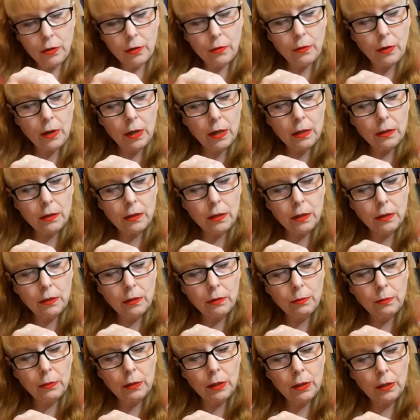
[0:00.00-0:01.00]
why it
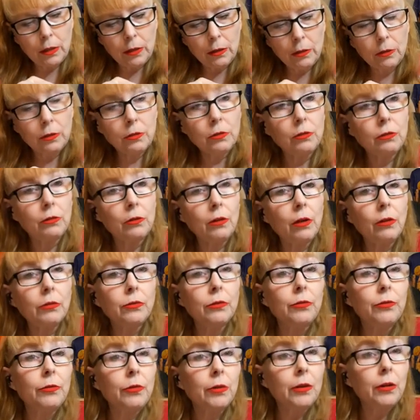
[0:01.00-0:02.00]
takes me so long
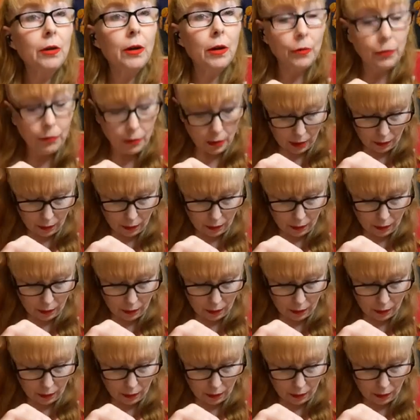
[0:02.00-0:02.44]
to figure out what I